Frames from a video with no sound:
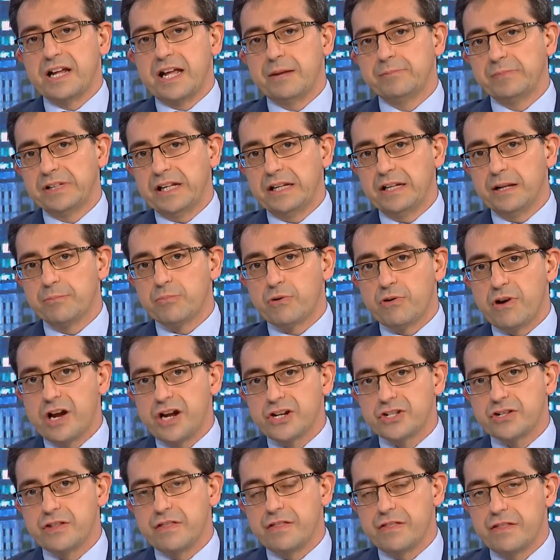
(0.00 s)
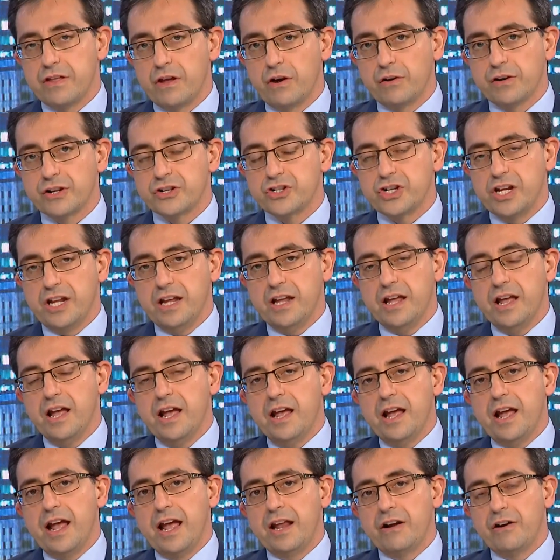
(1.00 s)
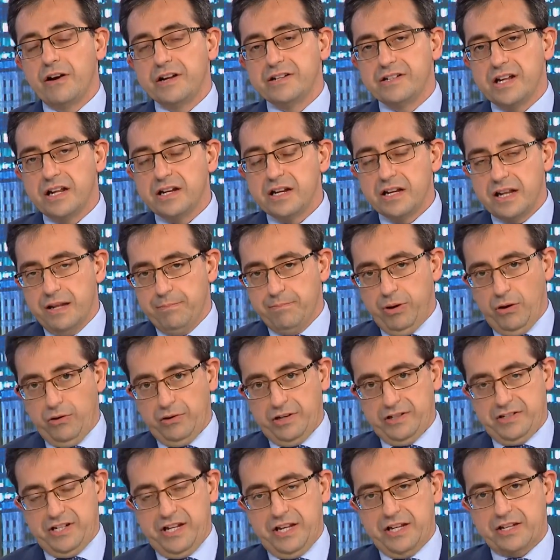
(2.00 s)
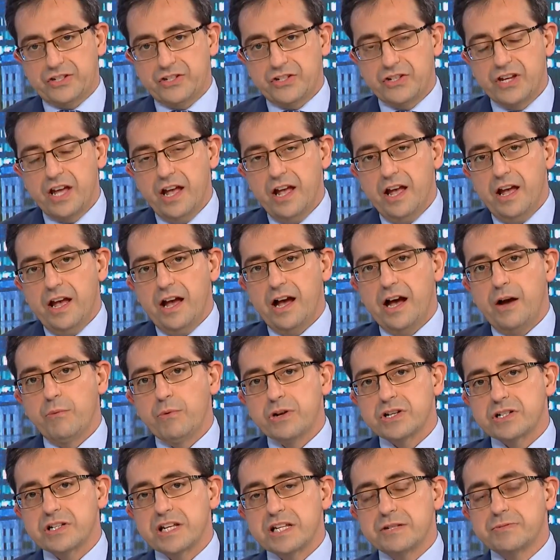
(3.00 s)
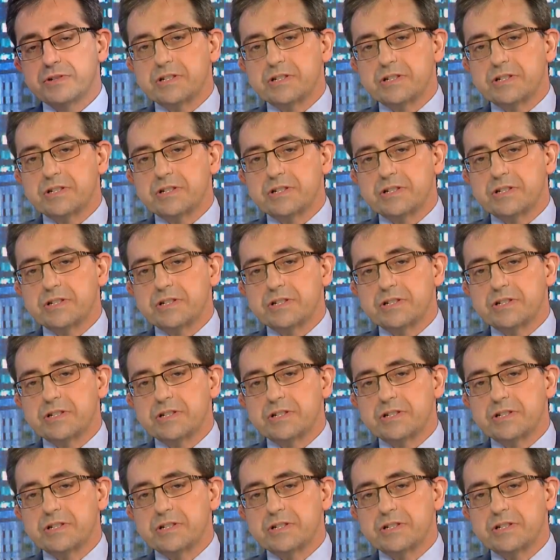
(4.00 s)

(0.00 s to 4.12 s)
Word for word: namely liberation theology and identity politics, uh, which leads